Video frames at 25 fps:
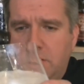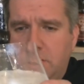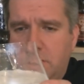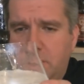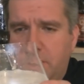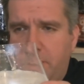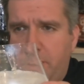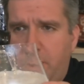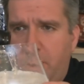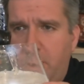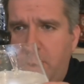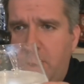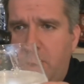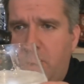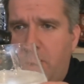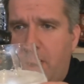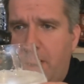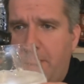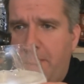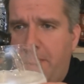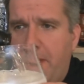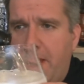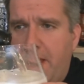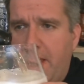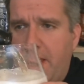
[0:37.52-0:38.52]
So pouring
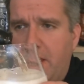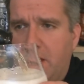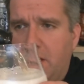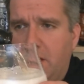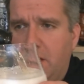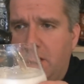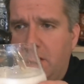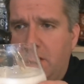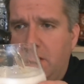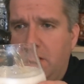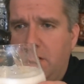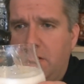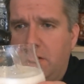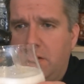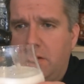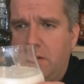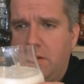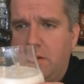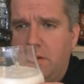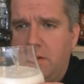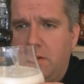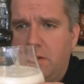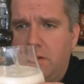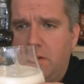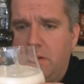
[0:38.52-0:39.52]
quite pale.
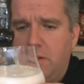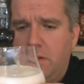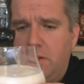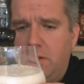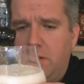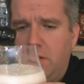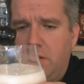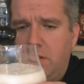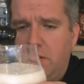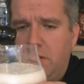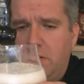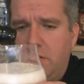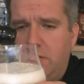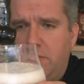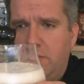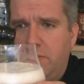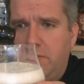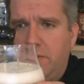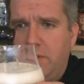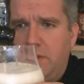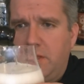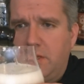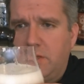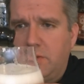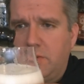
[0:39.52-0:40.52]

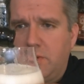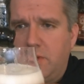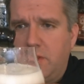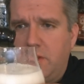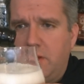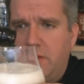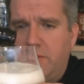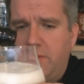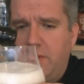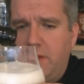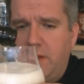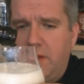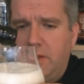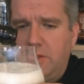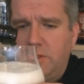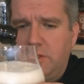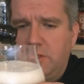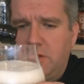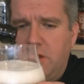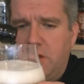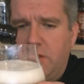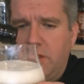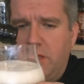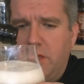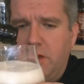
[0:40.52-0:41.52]
And that's where I think I
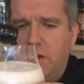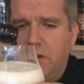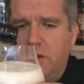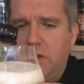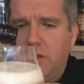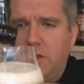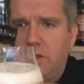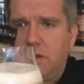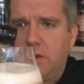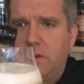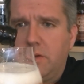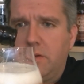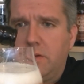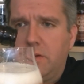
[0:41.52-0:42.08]
just got the gunk.